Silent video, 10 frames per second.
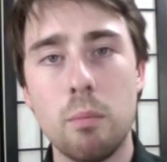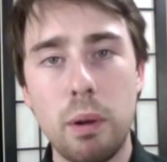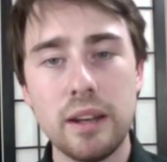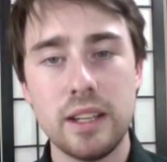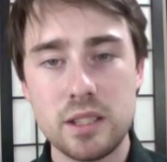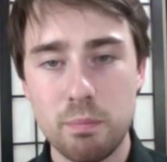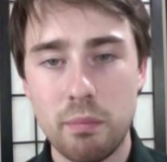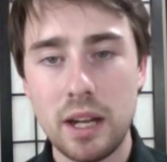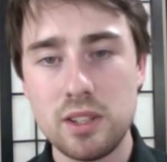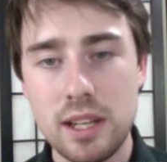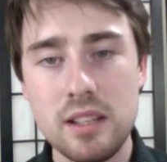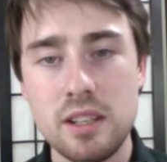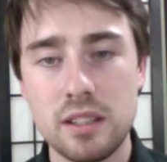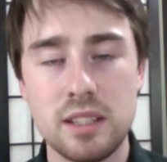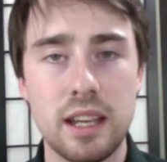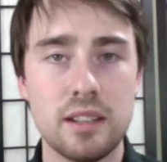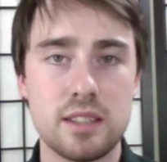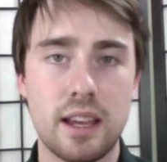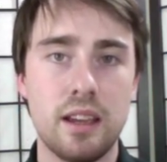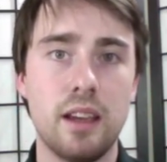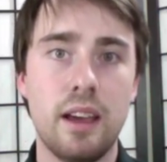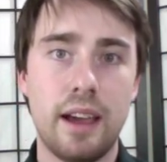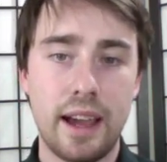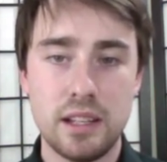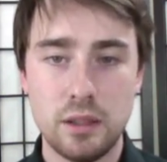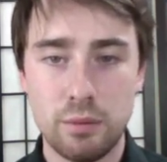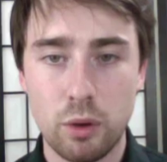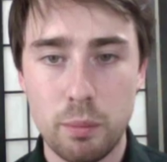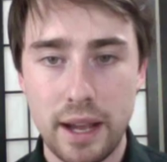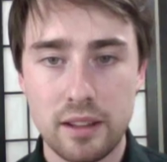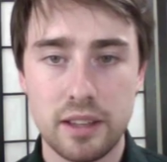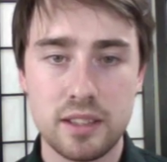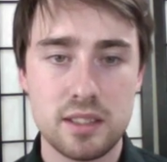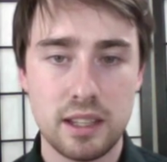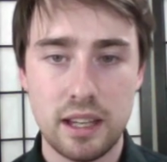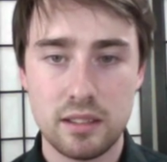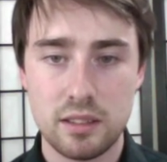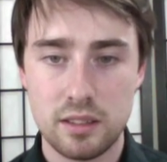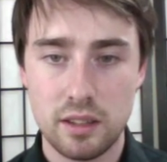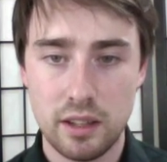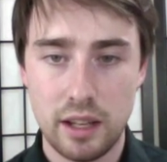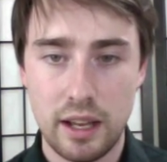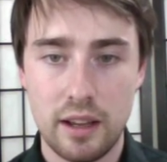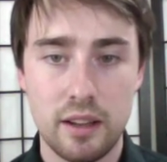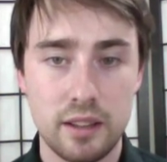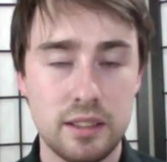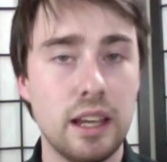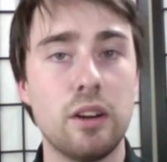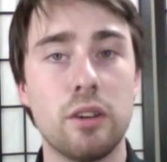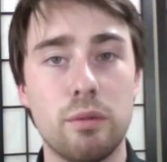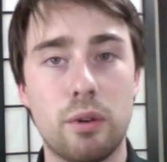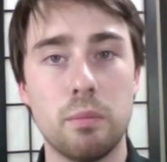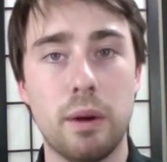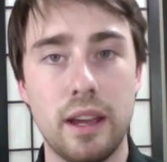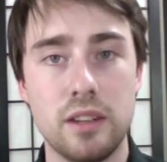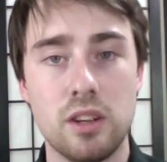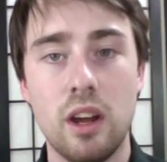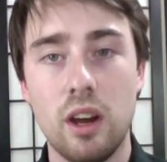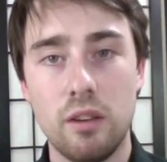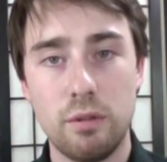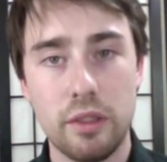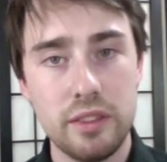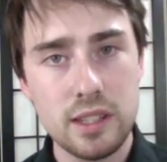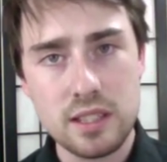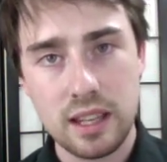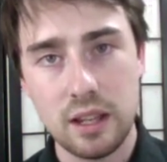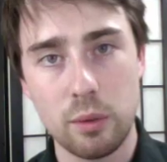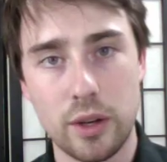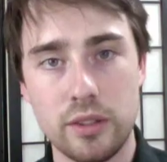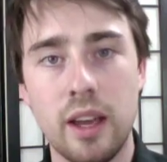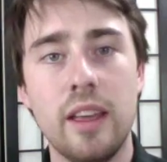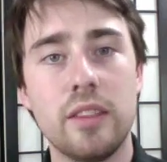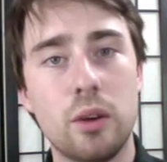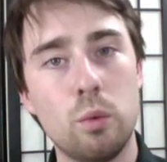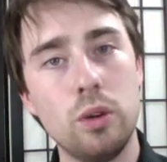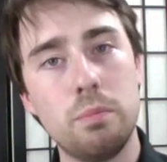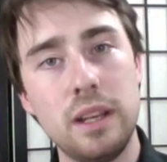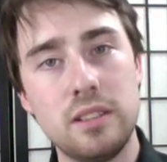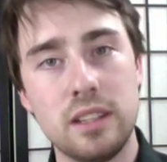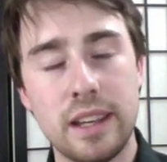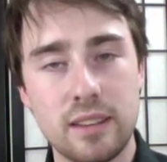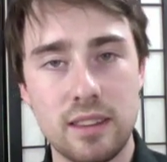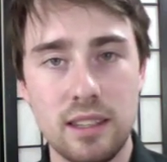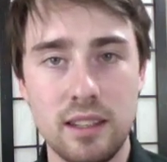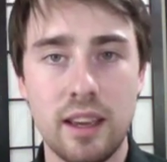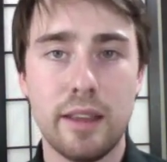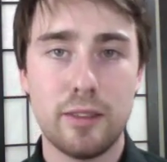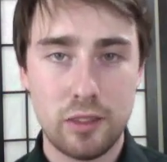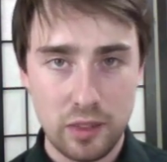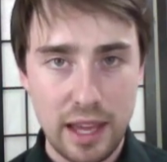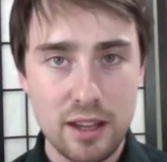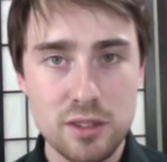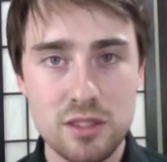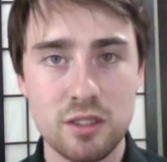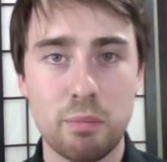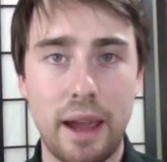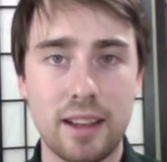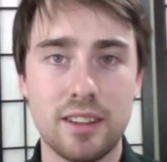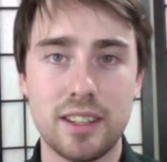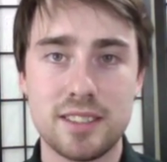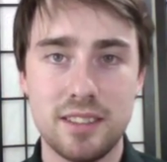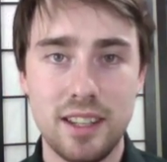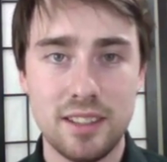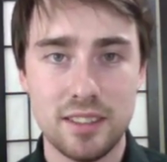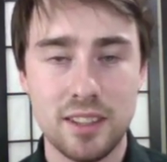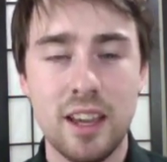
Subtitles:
But it's much easier to get, say, 84 backlinks to get onto the front page for this keyword than it would be to get the thousands of backlinks needed